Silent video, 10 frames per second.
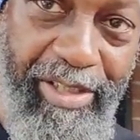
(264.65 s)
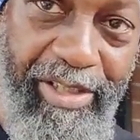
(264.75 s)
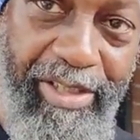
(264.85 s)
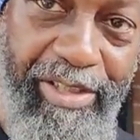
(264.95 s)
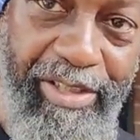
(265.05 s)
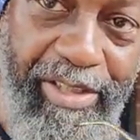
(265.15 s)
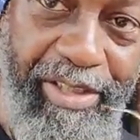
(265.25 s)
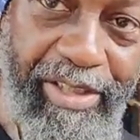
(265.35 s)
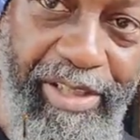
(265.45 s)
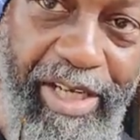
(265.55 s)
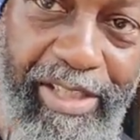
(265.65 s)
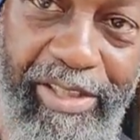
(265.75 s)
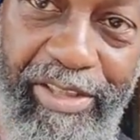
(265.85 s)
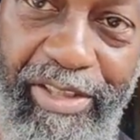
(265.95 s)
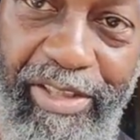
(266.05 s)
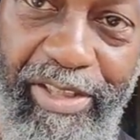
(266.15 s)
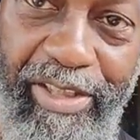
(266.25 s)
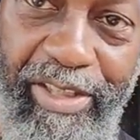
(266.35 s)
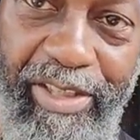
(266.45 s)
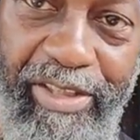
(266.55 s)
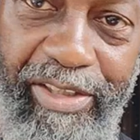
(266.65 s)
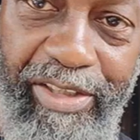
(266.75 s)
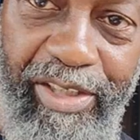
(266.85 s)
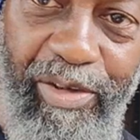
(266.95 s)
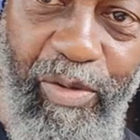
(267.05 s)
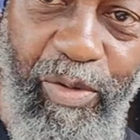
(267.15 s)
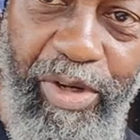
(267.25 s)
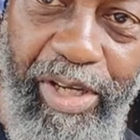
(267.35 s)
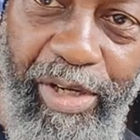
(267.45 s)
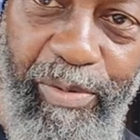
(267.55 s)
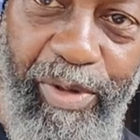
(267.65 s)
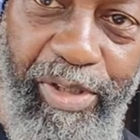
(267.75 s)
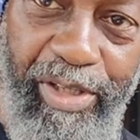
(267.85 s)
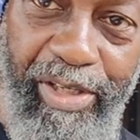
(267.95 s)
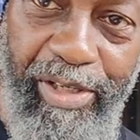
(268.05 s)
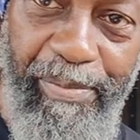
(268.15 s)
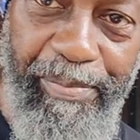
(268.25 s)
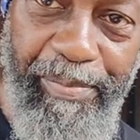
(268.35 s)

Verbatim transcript: these glasses are, see, coordinated with the uh,